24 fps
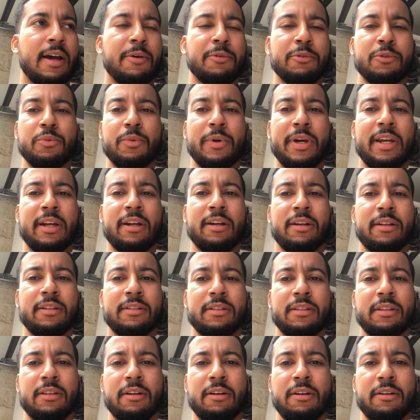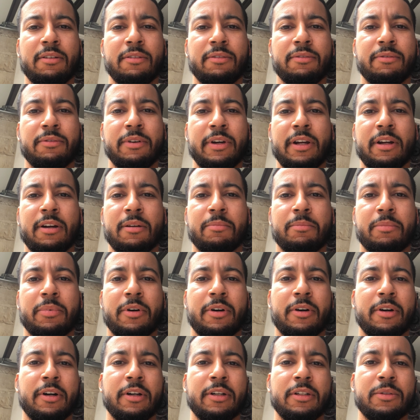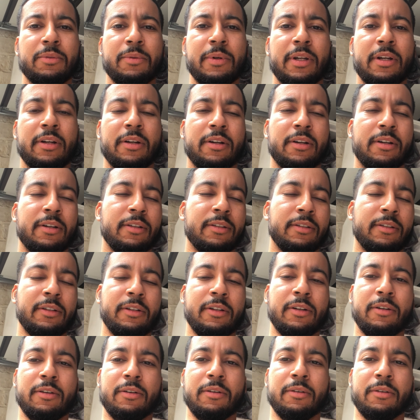I was waiting on stuff, waiting on parts, waiting on